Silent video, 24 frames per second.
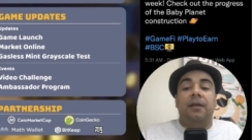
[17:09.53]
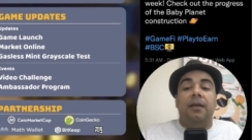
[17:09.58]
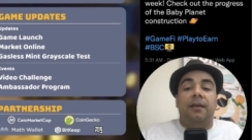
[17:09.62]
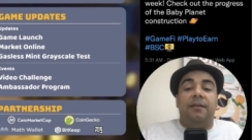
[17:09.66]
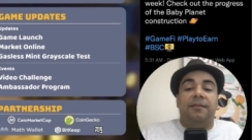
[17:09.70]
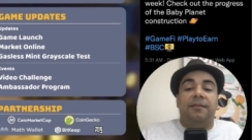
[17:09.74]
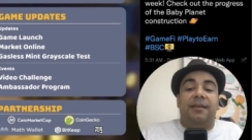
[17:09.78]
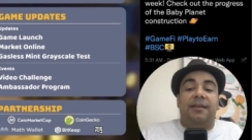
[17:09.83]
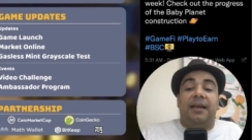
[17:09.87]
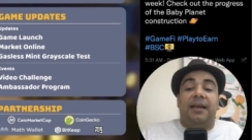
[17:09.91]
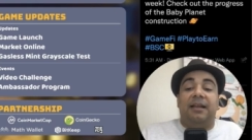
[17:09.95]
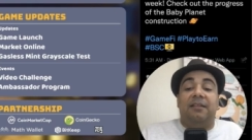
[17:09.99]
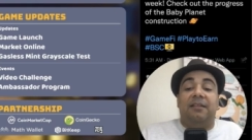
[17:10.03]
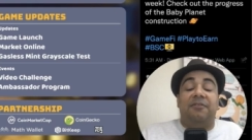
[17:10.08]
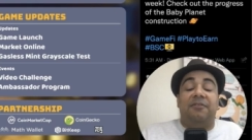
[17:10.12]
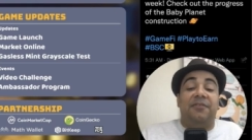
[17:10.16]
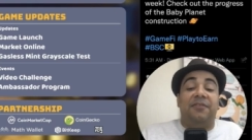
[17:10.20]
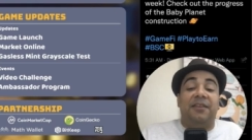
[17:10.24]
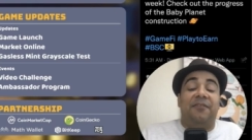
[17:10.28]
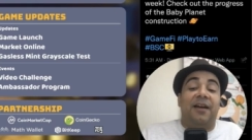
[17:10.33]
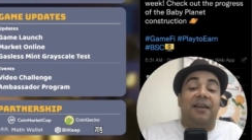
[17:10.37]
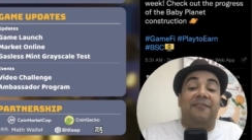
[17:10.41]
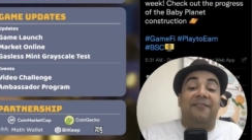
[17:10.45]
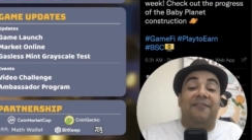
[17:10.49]
They got
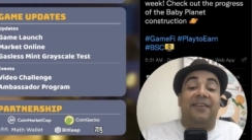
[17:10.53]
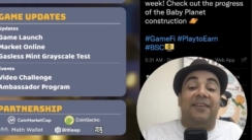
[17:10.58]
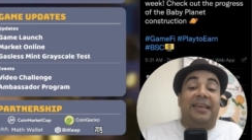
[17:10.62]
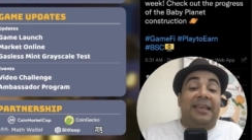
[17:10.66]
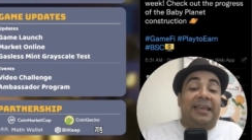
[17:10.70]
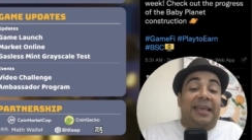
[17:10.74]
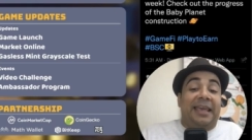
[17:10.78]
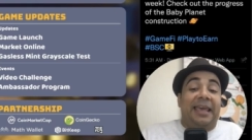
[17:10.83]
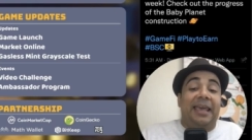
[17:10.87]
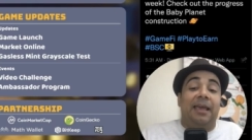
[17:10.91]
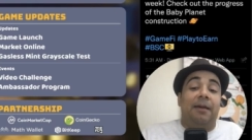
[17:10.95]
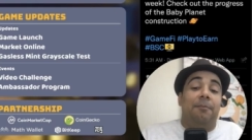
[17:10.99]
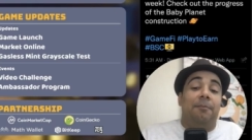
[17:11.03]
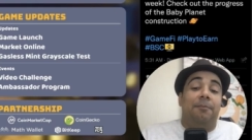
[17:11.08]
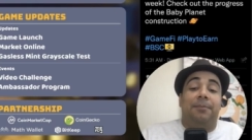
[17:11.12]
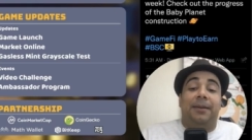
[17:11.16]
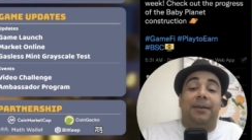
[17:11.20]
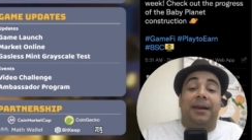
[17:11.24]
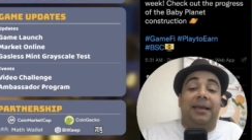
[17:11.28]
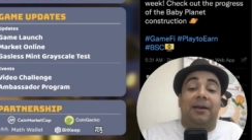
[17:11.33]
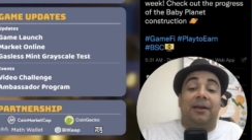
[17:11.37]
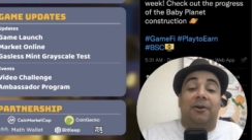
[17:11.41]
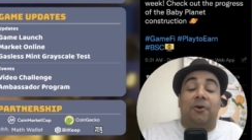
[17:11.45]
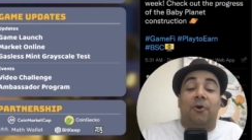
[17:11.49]
fifty-five K
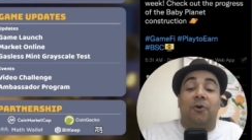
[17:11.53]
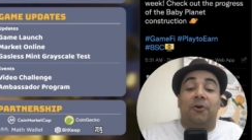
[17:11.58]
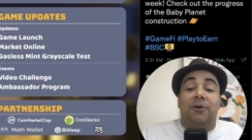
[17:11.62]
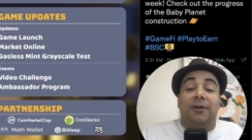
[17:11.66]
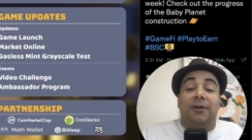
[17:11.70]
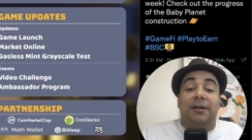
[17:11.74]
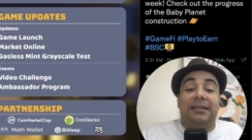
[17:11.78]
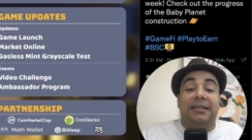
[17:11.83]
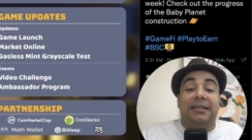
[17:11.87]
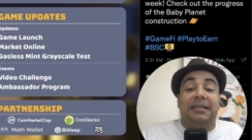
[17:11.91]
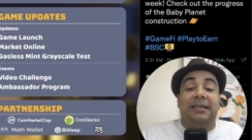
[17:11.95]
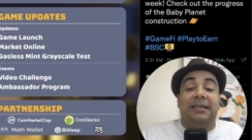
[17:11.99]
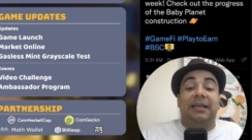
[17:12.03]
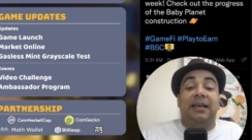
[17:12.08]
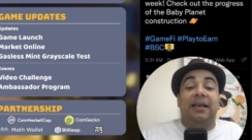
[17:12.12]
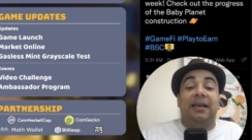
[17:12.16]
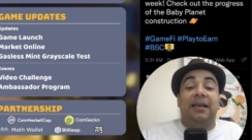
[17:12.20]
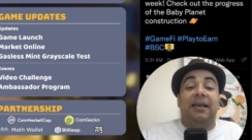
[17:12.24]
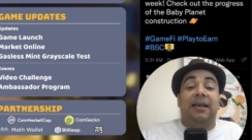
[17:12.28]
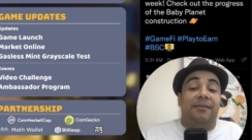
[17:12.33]
player already.